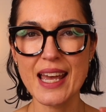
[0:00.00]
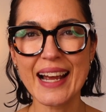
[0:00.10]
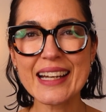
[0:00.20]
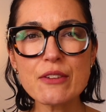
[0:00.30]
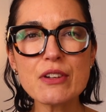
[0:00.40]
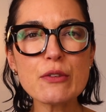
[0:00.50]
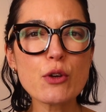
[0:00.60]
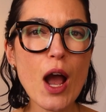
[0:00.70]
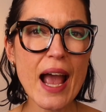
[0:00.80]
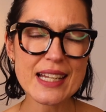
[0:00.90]
And even if
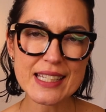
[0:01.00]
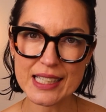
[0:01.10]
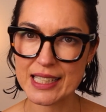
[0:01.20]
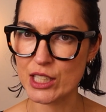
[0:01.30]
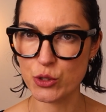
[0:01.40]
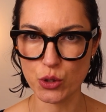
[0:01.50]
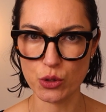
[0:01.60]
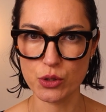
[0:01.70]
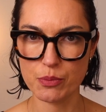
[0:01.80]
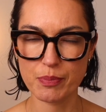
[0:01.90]
your hand technique is
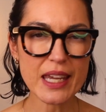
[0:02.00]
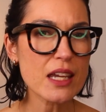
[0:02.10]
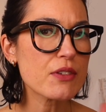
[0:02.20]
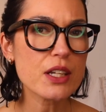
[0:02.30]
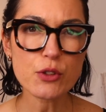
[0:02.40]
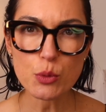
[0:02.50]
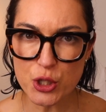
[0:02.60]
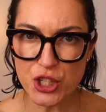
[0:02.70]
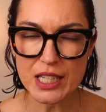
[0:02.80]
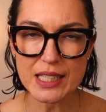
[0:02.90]
good, even if your
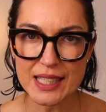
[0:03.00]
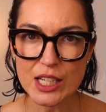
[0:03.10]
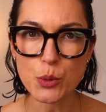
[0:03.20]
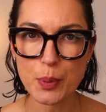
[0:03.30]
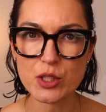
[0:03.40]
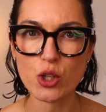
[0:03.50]
machine setup is